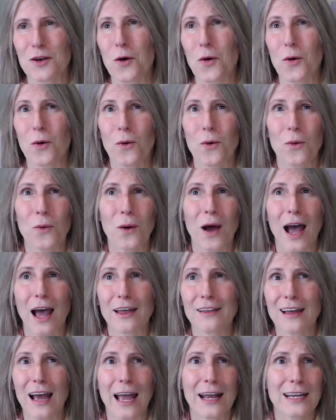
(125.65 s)
Oh,
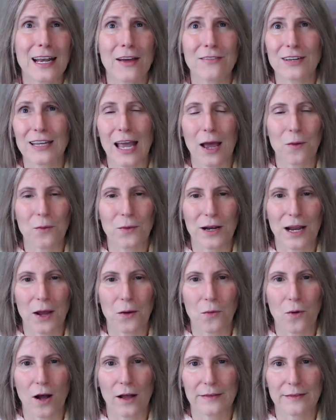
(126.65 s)
I never get what I
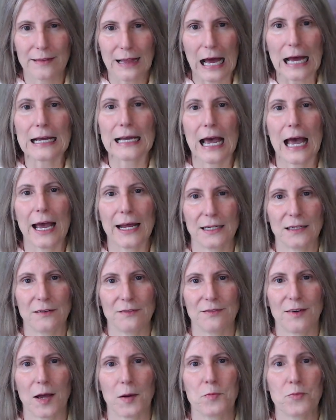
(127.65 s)
want, that kind
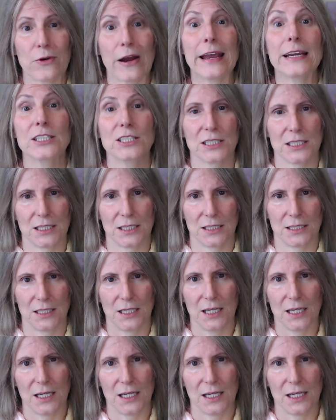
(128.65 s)
of vibration.